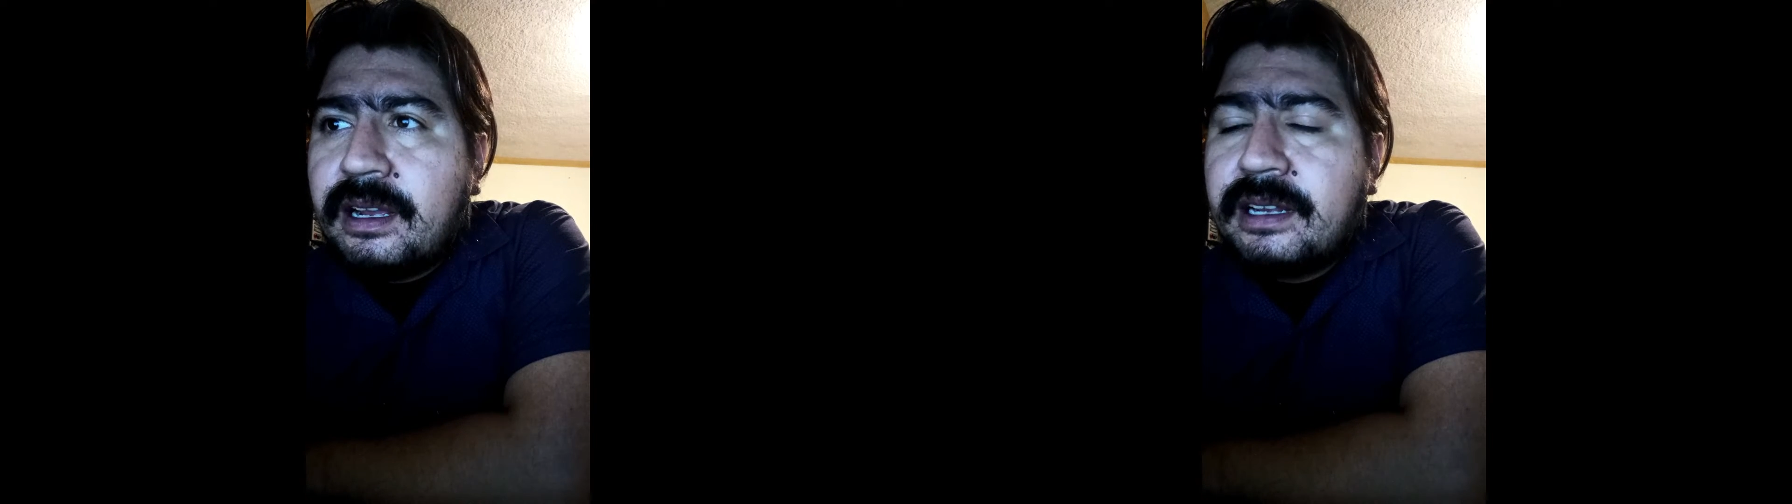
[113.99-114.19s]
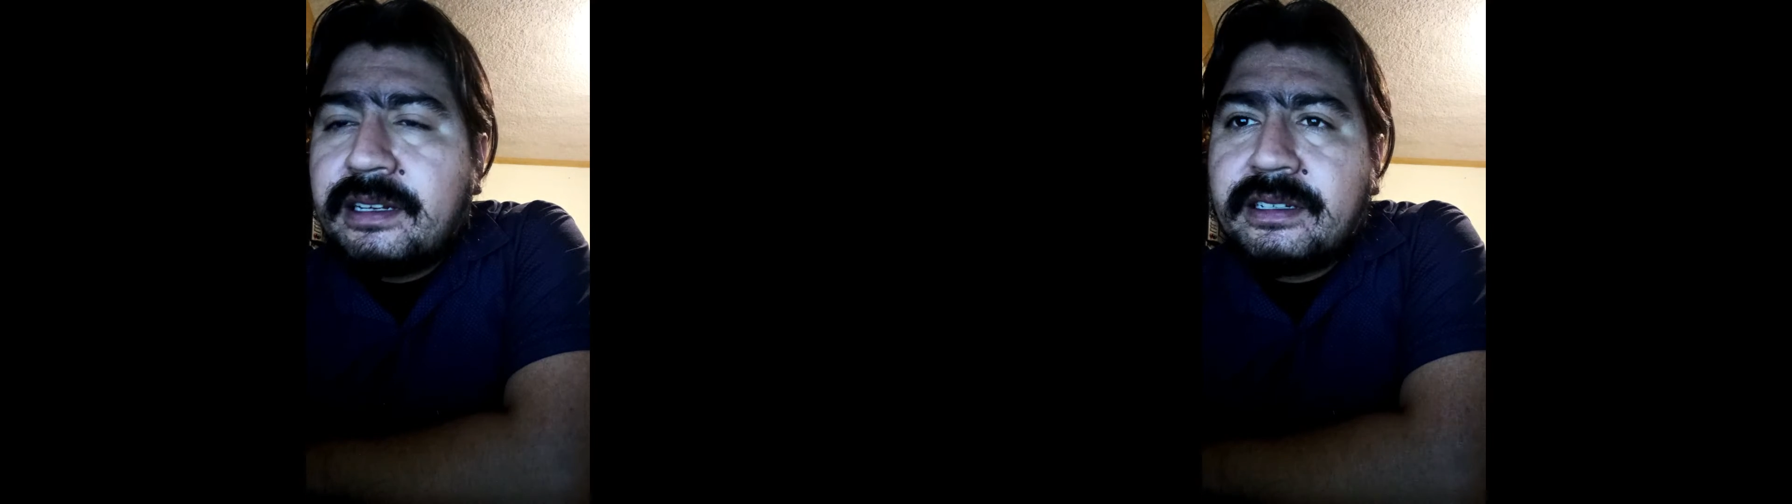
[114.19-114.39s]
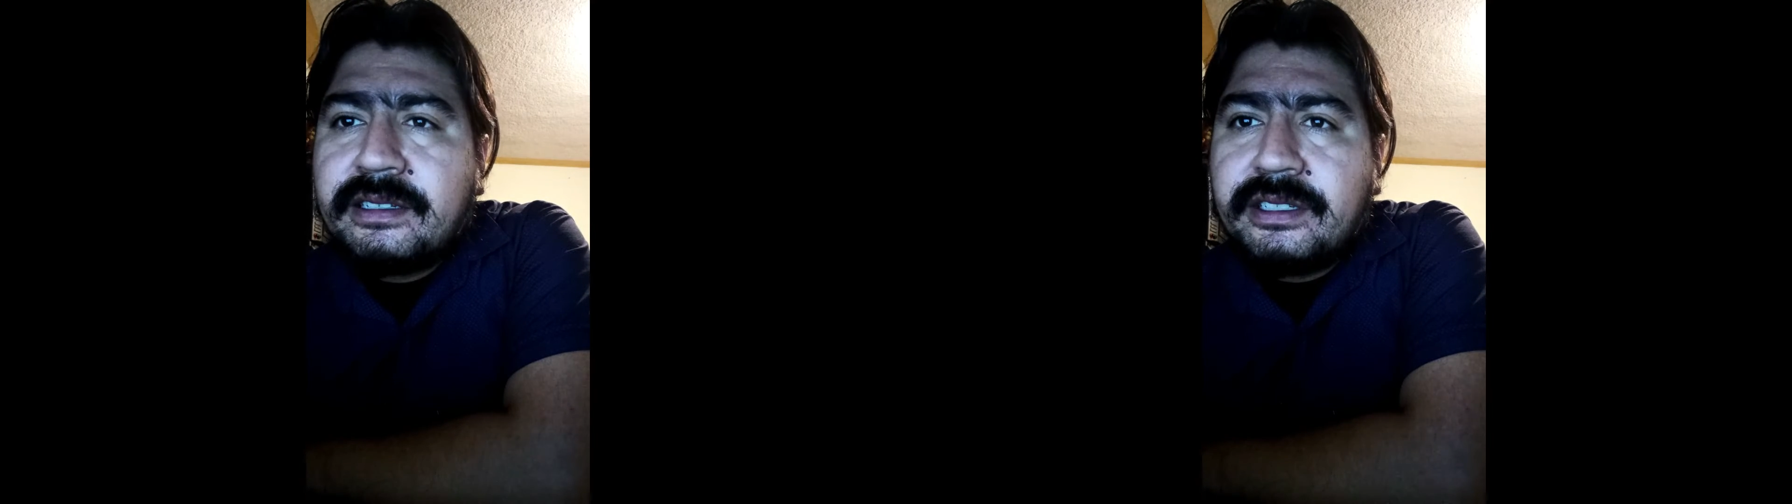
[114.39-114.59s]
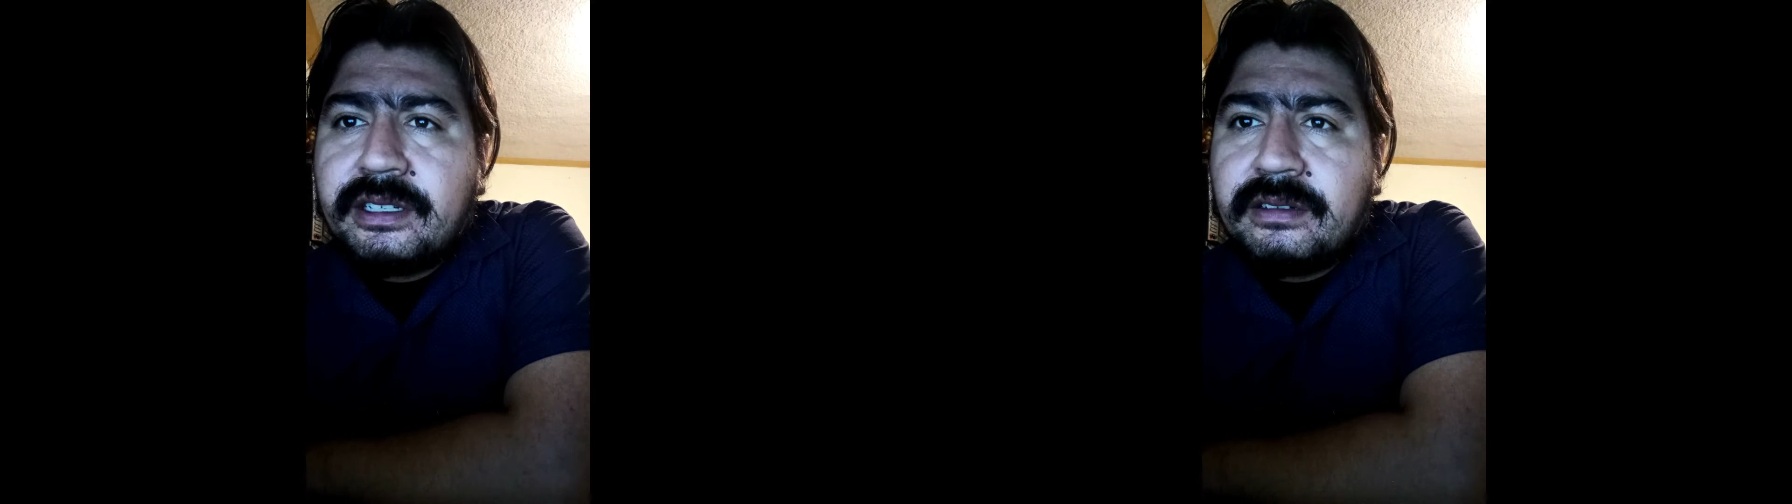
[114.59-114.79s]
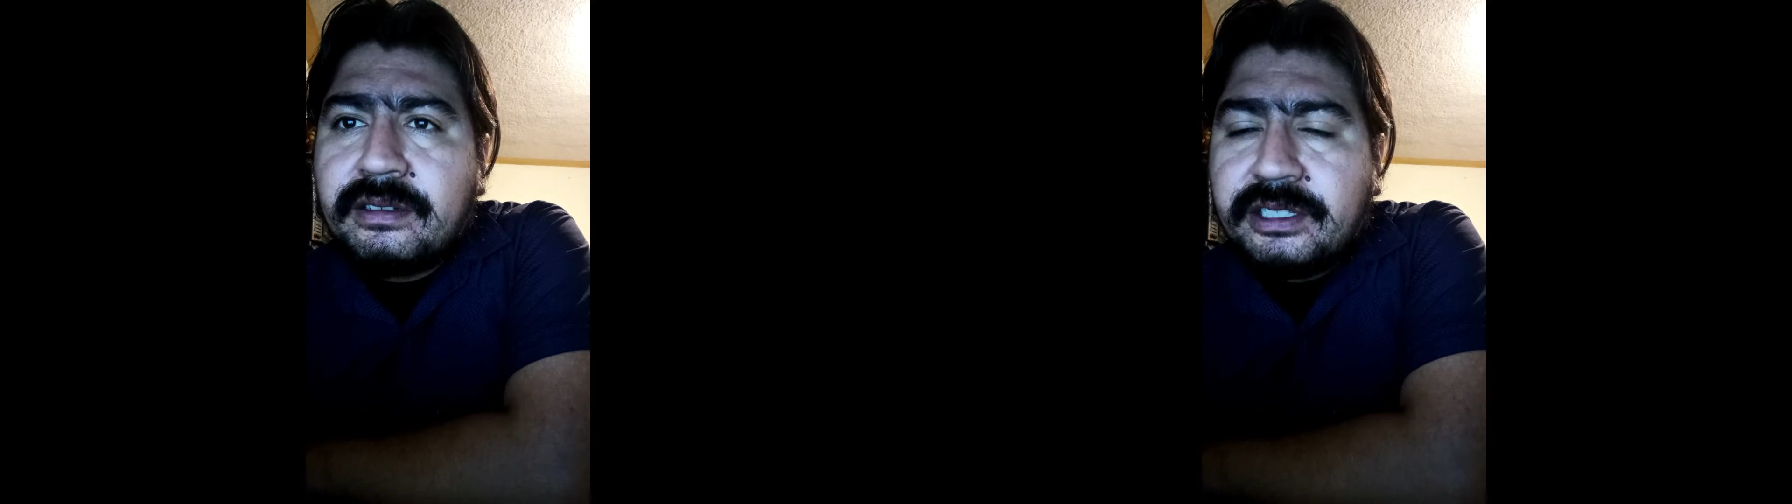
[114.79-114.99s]
and
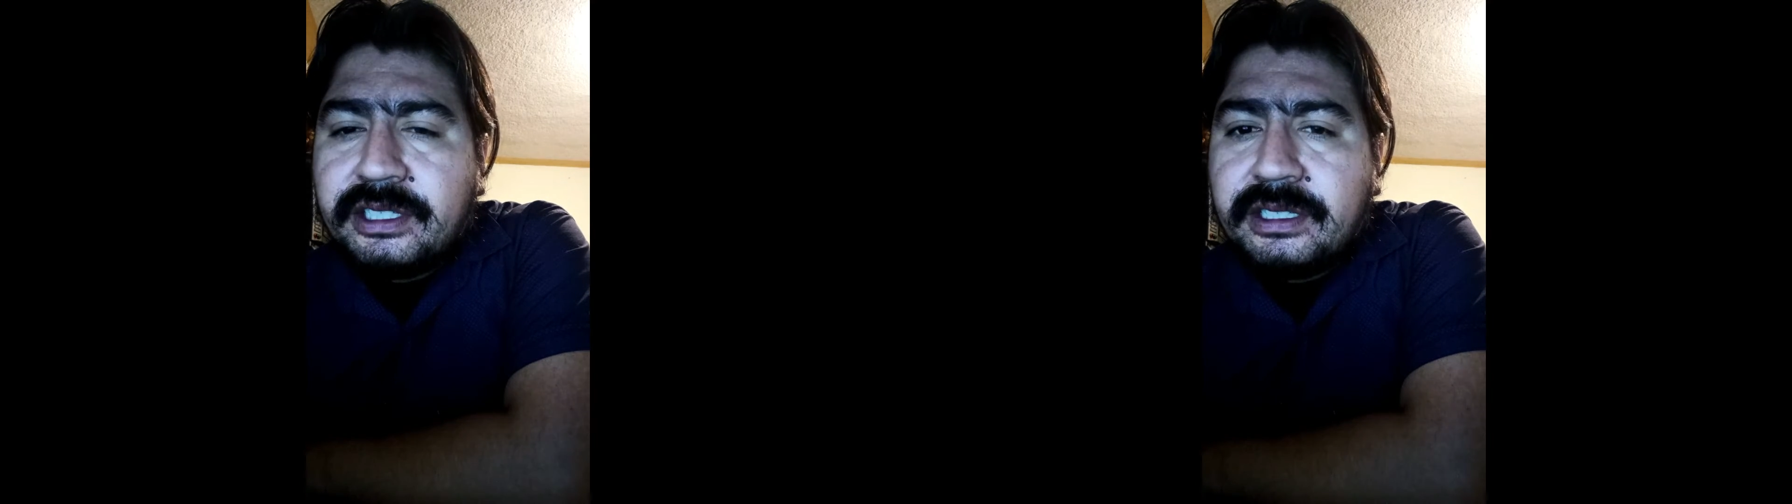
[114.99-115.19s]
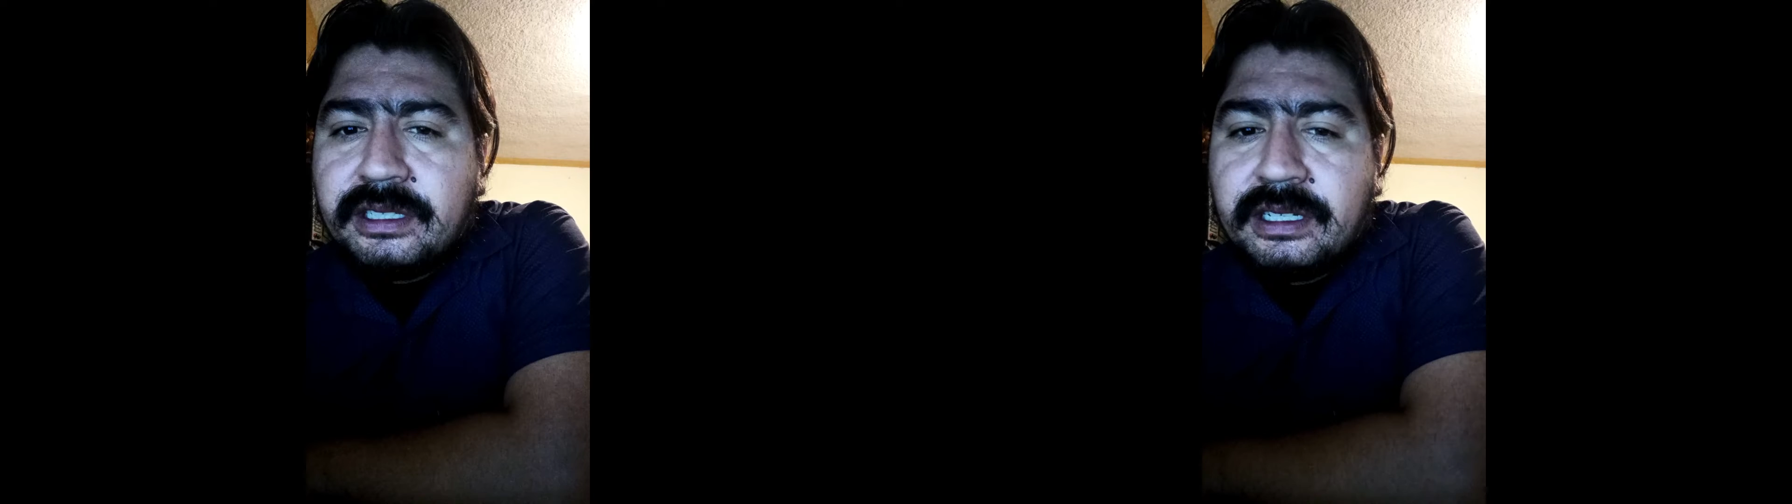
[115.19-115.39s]
geology.